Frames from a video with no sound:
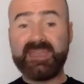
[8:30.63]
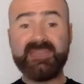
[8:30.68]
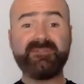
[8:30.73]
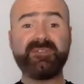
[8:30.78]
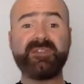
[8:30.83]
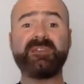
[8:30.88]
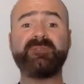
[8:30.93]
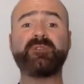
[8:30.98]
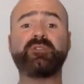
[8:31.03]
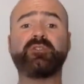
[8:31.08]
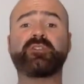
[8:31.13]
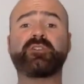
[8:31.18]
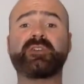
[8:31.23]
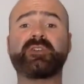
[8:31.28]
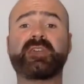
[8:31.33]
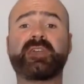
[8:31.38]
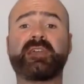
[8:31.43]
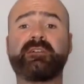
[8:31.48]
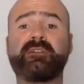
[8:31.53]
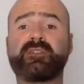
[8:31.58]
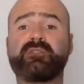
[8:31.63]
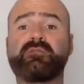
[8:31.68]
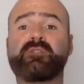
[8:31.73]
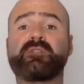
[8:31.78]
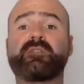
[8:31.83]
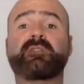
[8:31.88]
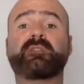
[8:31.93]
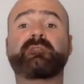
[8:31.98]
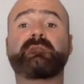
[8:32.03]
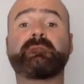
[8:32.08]
Even if you look at the
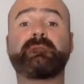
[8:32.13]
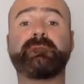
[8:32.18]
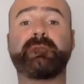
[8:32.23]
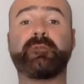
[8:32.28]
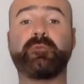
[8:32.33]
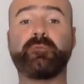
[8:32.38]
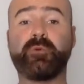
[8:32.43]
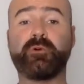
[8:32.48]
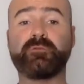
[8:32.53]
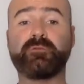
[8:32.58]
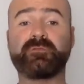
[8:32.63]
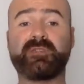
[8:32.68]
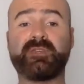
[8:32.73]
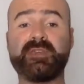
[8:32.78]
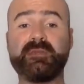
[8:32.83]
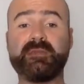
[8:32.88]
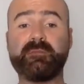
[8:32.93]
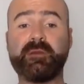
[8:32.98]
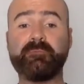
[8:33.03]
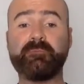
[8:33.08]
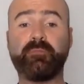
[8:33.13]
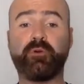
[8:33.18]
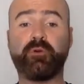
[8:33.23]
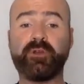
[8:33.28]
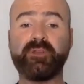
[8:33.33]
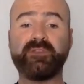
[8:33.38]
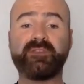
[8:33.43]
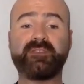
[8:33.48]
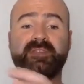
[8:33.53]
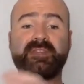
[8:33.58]
characteristics of a football team and
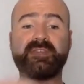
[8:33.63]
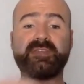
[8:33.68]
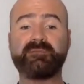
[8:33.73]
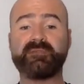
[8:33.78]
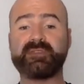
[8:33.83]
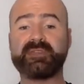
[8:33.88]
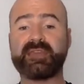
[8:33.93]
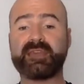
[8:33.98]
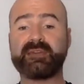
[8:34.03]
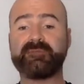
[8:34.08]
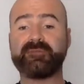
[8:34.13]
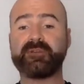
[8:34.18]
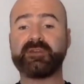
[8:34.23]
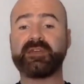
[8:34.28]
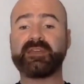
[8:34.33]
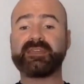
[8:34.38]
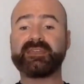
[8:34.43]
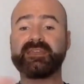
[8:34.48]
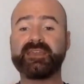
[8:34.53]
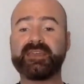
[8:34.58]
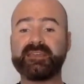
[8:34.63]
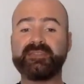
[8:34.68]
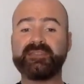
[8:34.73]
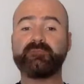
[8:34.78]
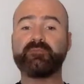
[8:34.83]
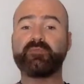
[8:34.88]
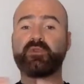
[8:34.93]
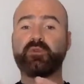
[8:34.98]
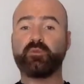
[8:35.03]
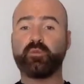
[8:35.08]
putting the team together and getting
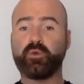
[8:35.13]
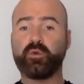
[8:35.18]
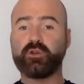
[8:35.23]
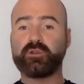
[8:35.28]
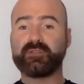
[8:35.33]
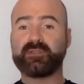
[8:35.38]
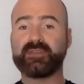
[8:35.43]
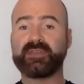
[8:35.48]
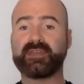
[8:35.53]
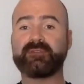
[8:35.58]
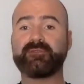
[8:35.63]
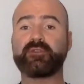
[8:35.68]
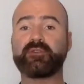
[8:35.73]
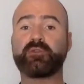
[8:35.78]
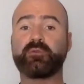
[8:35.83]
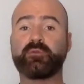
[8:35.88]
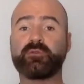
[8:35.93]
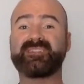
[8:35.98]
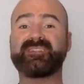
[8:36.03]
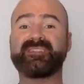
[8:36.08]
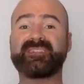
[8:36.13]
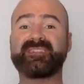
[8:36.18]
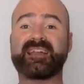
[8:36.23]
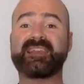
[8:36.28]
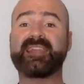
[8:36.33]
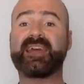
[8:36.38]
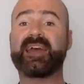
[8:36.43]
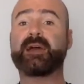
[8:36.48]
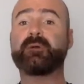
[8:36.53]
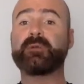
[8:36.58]
them to work together to
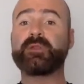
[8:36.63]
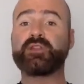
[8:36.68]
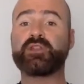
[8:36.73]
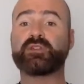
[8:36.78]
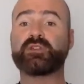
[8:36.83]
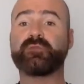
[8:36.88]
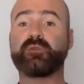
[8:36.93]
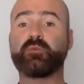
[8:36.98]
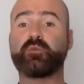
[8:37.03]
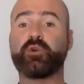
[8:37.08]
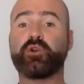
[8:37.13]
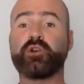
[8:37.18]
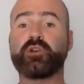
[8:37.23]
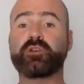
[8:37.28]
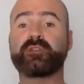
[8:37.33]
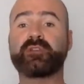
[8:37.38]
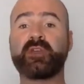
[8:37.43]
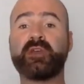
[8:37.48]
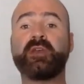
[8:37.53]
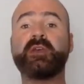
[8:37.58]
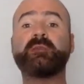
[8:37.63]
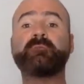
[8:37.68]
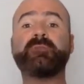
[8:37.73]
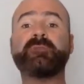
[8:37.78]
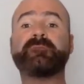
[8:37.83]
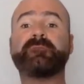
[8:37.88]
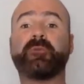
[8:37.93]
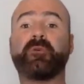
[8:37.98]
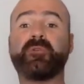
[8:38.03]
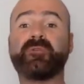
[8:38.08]
understand how each other works
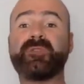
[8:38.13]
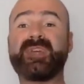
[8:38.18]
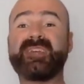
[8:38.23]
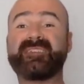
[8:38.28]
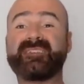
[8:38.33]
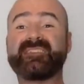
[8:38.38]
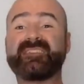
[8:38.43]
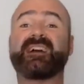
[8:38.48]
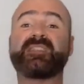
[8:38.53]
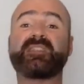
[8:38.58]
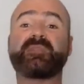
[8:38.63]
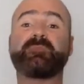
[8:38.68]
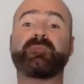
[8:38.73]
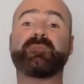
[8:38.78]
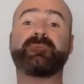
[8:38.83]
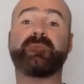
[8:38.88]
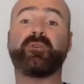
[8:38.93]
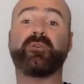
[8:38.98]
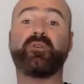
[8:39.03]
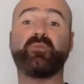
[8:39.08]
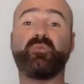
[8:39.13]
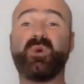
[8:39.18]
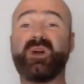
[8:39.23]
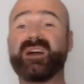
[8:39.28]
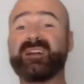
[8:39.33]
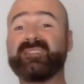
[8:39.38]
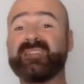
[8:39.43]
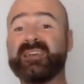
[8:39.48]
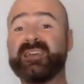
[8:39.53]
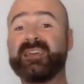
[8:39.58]
before they start to perform
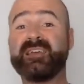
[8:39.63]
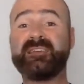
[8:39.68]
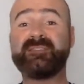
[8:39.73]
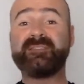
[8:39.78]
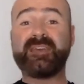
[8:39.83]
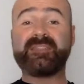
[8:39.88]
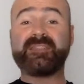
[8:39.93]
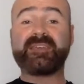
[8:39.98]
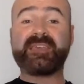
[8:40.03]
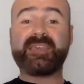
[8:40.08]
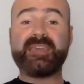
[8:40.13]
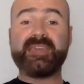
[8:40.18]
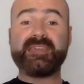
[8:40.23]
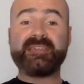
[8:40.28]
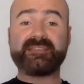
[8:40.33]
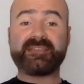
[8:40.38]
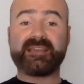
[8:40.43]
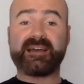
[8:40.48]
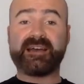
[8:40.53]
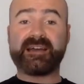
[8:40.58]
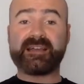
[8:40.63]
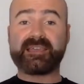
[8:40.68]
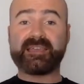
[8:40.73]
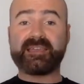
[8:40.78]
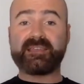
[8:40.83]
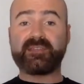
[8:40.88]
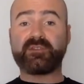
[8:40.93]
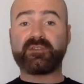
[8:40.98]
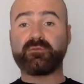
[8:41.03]
well, they're the key targets.